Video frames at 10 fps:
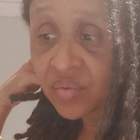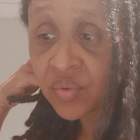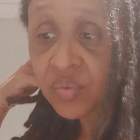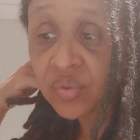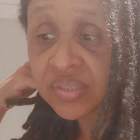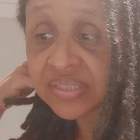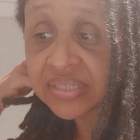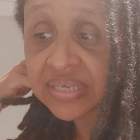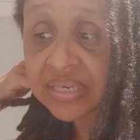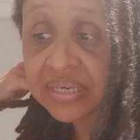We will
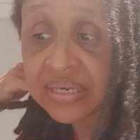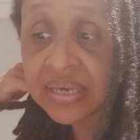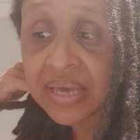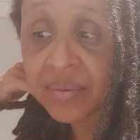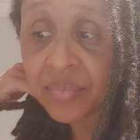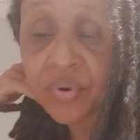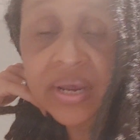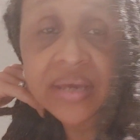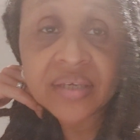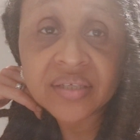sing and
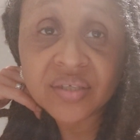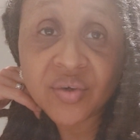praise